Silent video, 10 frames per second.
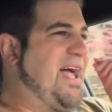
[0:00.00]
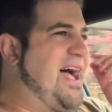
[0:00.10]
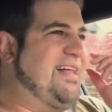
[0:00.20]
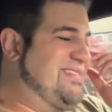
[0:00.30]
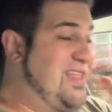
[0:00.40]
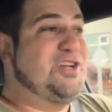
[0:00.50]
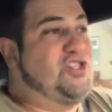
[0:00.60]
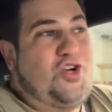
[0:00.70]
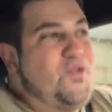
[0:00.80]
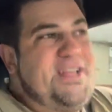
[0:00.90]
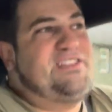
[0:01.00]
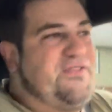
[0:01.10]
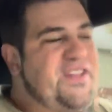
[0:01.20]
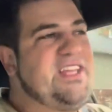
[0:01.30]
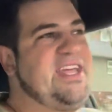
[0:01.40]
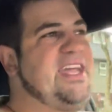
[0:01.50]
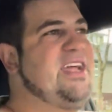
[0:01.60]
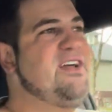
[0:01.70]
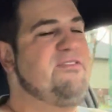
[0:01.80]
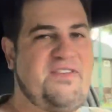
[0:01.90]
luxurious
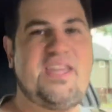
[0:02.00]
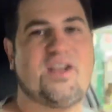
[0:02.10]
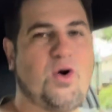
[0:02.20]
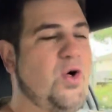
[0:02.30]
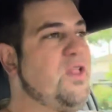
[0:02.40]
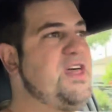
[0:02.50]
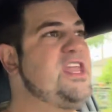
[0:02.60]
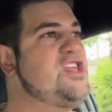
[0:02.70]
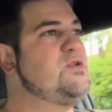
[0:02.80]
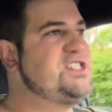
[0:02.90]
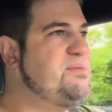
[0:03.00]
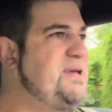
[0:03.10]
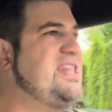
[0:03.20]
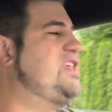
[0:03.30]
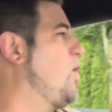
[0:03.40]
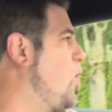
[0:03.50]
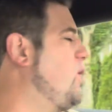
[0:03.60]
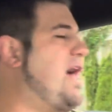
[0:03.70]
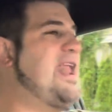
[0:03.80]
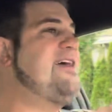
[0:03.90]
feeling vehicle than it used to be.
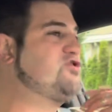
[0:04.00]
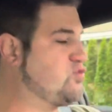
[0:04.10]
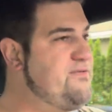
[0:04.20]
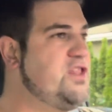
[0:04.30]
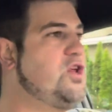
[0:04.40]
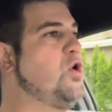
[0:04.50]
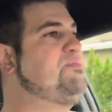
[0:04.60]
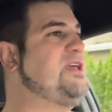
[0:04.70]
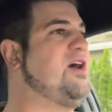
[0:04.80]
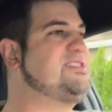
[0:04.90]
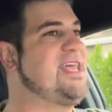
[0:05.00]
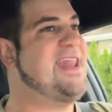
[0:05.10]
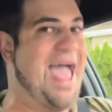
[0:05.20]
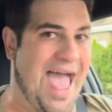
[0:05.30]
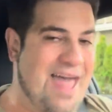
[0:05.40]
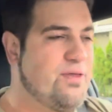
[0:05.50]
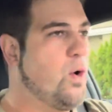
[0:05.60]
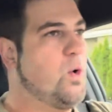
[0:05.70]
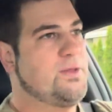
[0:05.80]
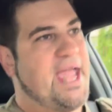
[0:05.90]
And I've driven the old BRZ and the
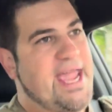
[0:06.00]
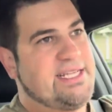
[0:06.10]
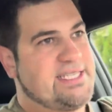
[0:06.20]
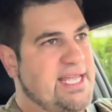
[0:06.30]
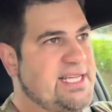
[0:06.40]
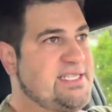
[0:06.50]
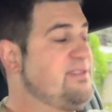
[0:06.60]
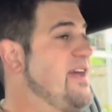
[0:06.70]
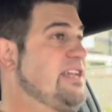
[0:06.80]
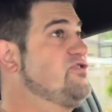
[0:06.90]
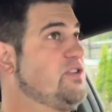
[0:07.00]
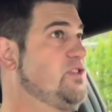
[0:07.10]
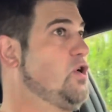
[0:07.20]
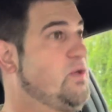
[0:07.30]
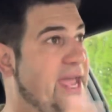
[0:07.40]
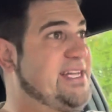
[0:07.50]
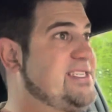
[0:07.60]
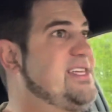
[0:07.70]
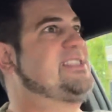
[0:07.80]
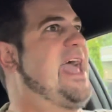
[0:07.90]
old 8.6. In fact, I've driven the old
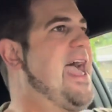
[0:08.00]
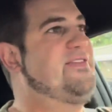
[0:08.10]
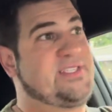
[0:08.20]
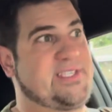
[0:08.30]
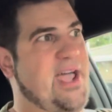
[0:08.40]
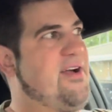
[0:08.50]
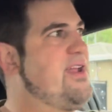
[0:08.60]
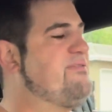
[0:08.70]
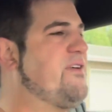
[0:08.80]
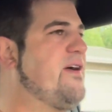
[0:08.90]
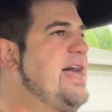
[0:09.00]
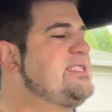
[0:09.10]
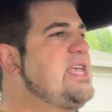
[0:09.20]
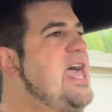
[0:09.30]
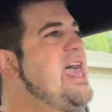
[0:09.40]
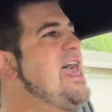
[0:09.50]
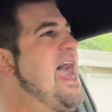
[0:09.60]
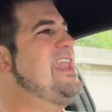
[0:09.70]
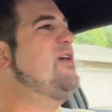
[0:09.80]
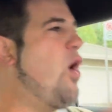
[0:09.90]
8.6 and the Scion FRS,
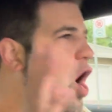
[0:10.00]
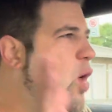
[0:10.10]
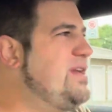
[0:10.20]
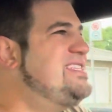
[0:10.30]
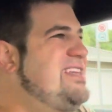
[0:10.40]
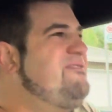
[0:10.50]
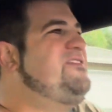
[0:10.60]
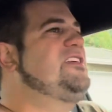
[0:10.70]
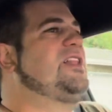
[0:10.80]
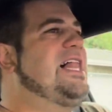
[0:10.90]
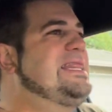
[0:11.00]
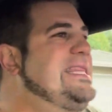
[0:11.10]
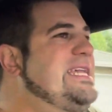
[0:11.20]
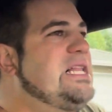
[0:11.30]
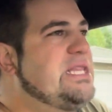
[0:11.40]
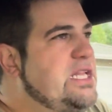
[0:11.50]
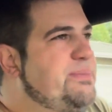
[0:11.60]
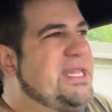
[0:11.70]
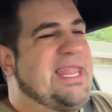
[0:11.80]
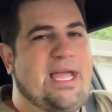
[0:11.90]
and it always did feel a little
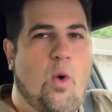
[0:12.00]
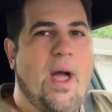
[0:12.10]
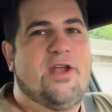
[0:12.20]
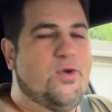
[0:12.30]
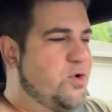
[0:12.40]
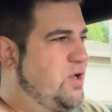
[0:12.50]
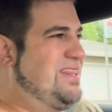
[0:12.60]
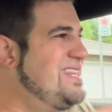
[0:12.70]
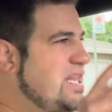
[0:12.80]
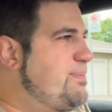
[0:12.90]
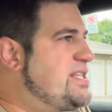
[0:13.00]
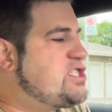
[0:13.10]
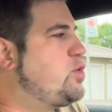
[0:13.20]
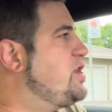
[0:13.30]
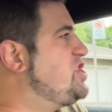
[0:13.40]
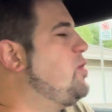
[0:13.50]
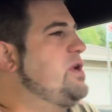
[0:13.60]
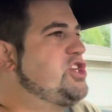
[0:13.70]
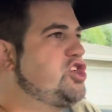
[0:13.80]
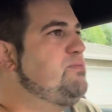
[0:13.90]
bit like a wet noodle, a little bit squishy
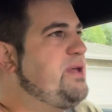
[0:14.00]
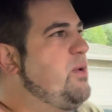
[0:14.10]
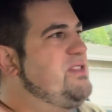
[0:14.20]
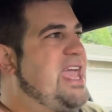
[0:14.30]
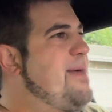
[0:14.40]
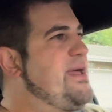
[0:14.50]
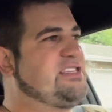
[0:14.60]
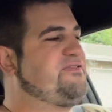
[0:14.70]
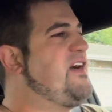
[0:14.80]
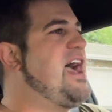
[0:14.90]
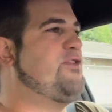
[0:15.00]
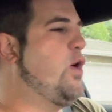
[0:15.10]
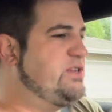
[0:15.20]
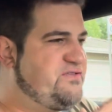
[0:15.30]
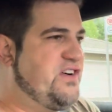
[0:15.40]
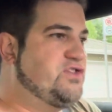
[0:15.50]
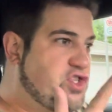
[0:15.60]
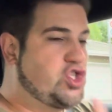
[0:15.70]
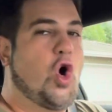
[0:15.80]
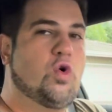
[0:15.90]
when it shouldn't be, when the MX-5 always felt
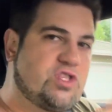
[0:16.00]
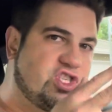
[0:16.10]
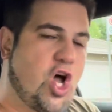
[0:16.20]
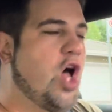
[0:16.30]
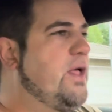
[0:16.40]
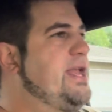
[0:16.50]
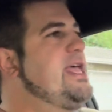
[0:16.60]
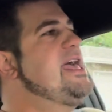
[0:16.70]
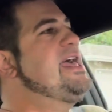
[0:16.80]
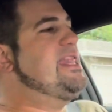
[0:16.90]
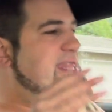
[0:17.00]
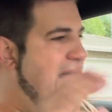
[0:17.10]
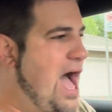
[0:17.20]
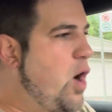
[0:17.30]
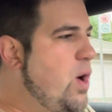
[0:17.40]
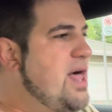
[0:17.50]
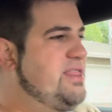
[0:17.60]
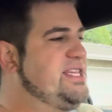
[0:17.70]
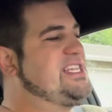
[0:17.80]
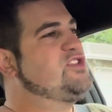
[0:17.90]
so solid. Now,
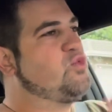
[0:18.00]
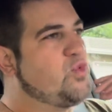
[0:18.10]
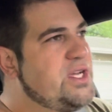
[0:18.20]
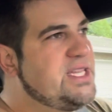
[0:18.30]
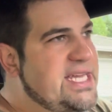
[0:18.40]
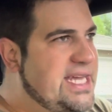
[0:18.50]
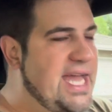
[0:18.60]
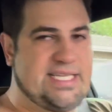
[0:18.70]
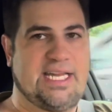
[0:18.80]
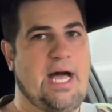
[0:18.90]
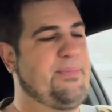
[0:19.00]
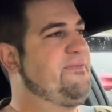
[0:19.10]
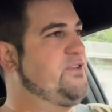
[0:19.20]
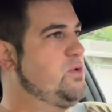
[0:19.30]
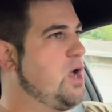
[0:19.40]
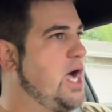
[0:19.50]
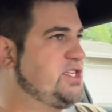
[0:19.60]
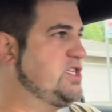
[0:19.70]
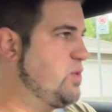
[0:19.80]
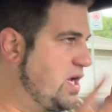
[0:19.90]
this has really kicked it up a few
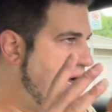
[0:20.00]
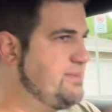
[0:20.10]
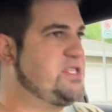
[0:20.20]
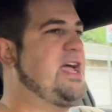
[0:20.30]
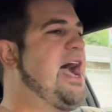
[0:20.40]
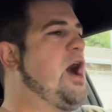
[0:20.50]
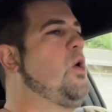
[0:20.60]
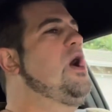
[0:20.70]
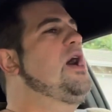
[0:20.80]
notches when it comes to how